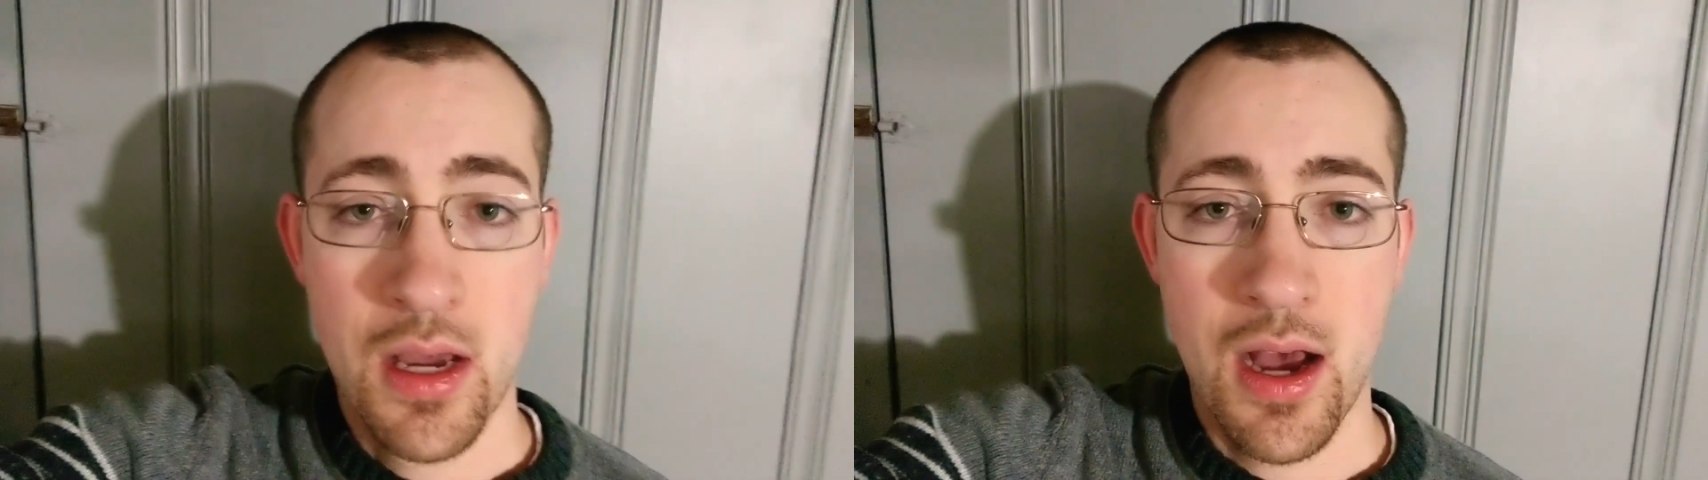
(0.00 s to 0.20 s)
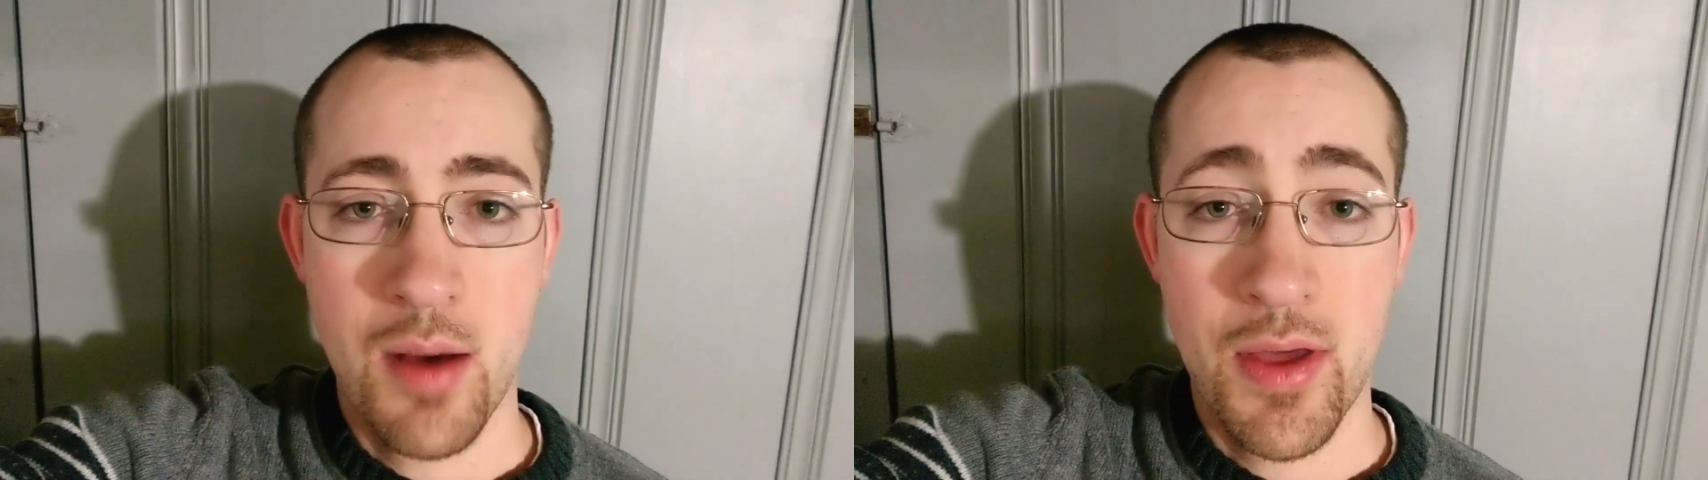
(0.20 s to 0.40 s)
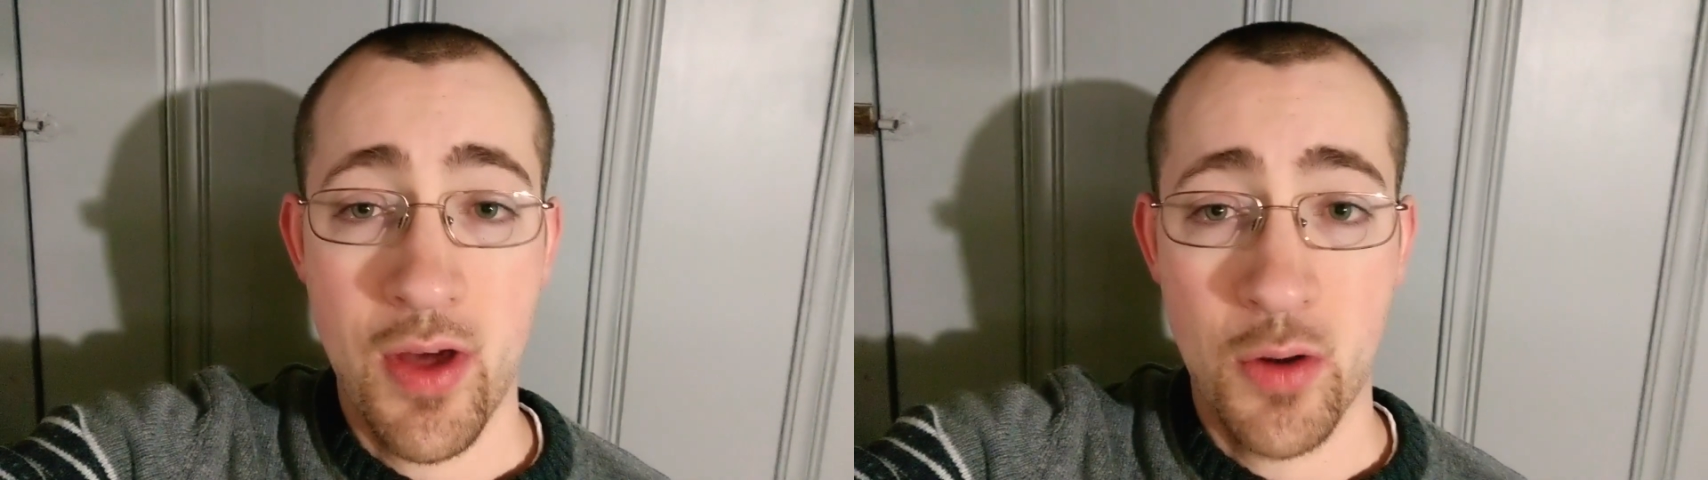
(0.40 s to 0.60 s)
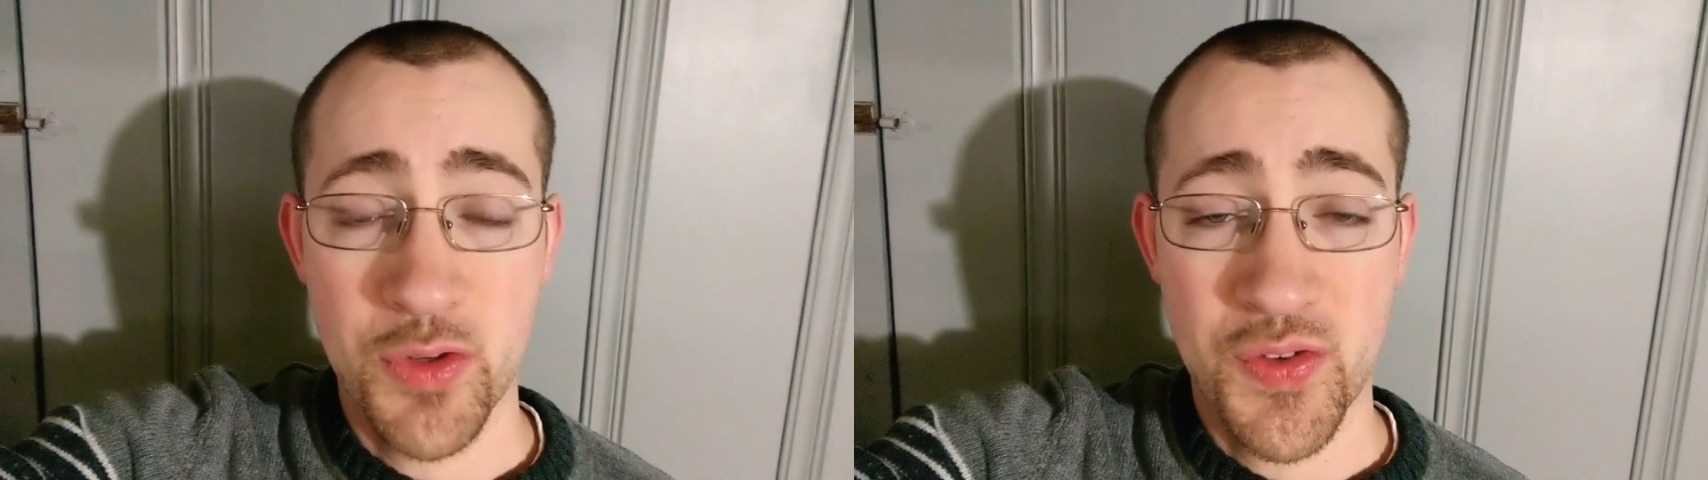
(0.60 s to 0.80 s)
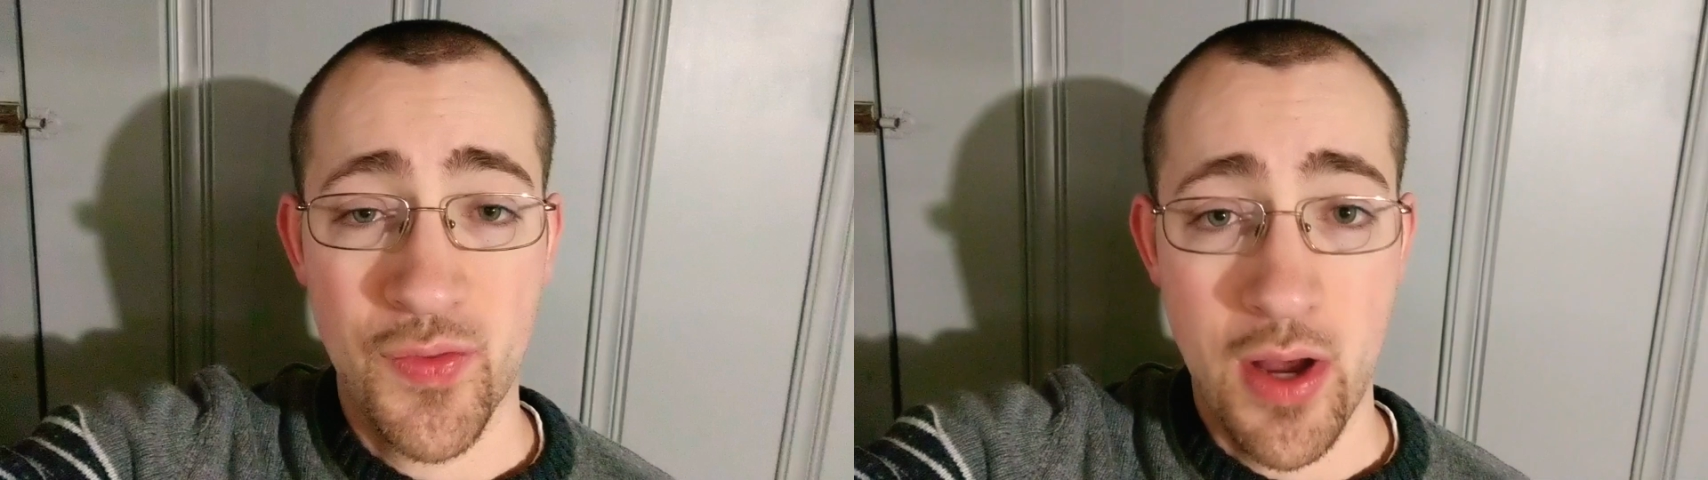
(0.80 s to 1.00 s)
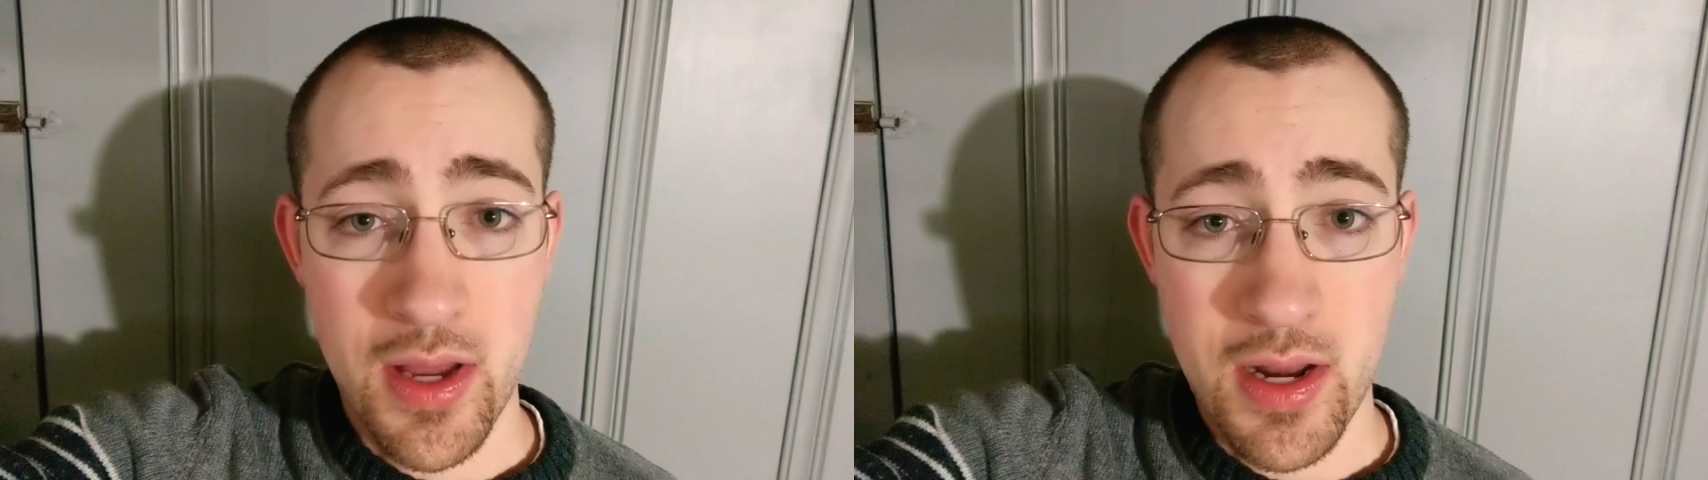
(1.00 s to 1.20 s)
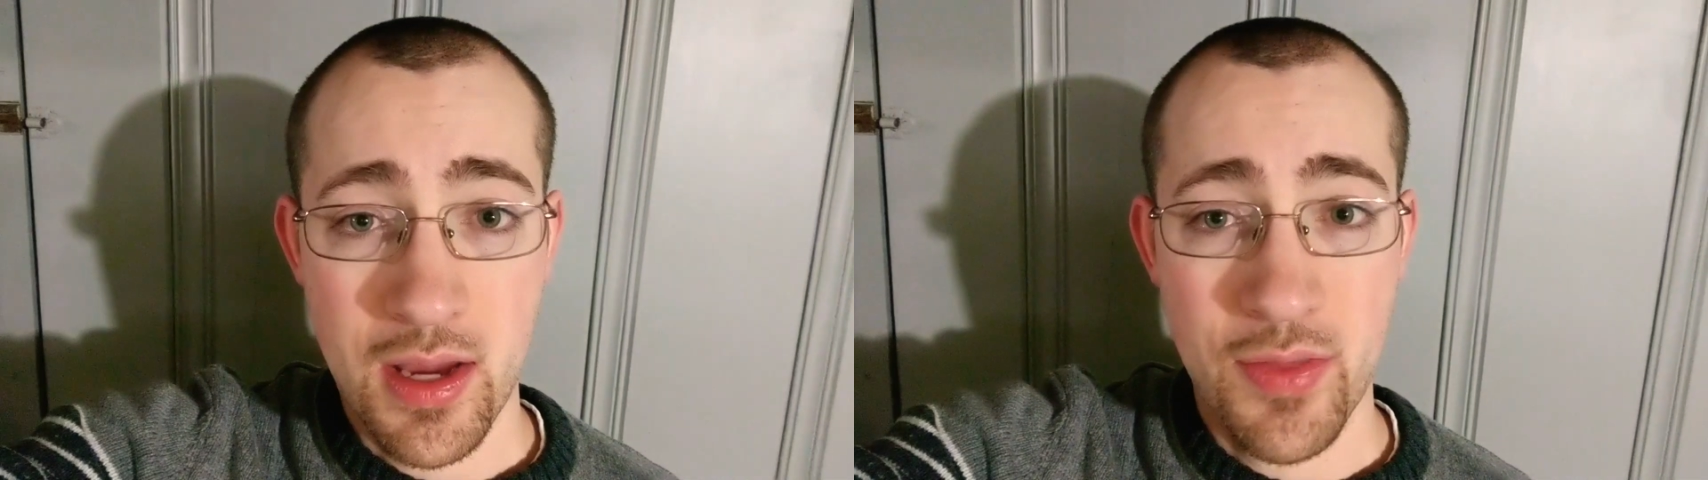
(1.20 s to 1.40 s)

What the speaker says: I thought it was fun.